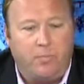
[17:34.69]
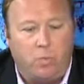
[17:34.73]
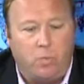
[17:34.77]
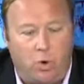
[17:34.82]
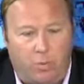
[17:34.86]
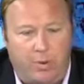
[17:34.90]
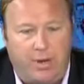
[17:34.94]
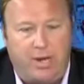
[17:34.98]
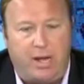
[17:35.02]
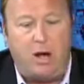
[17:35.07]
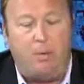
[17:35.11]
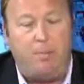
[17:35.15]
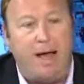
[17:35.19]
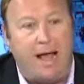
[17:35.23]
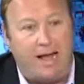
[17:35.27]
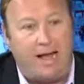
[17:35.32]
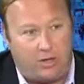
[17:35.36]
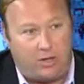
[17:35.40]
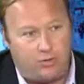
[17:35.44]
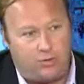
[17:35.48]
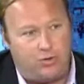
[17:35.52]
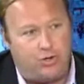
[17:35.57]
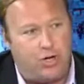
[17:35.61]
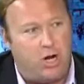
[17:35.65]
where we go
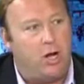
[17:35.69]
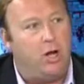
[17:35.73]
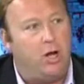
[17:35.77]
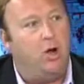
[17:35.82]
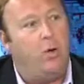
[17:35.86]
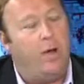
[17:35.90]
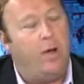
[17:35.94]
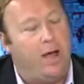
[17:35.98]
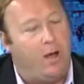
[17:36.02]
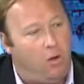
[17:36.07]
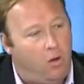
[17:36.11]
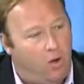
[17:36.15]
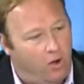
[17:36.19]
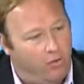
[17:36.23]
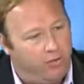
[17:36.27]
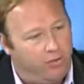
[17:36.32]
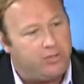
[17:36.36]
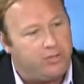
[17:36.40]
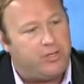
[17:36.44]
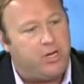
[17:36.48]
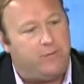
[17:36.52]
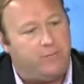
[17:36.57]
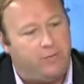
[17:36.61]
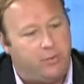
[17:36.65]
back and show how all
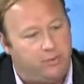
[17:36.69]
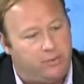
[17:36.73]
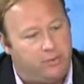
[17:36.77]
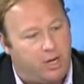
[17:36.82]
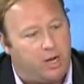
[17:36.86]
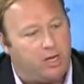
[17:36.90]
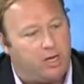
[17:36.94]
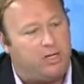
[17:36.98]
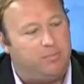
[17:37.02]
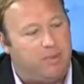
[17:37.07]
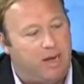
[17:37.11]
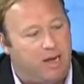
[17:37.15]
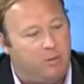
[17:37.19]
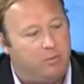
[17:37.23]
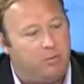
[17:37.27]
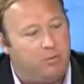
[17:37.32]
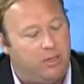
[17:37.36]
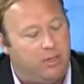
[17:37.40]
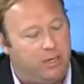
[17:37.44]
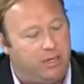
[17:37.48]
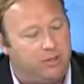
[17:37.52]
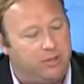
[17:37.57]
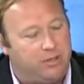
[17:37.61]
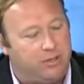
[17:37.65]
the stuff you talked about
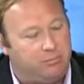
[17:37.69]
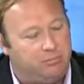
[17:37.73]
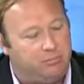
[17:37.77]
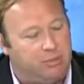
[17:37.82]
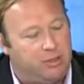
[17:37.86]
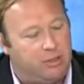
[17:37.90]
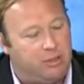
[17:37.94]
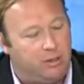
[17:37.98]
with us